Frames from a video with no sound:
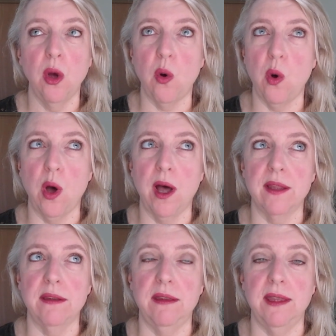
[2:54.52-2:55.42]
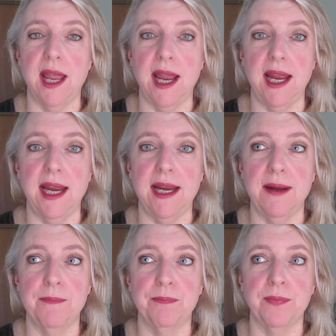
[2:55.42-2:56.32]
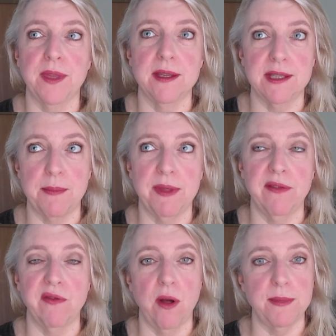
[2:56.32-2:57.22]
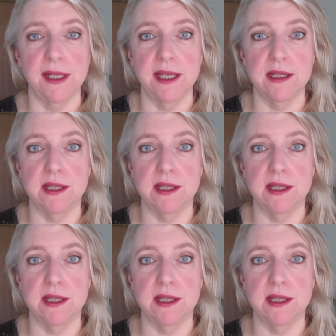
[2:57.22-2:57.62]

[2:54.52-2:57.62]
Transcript: Or they, some of the formulas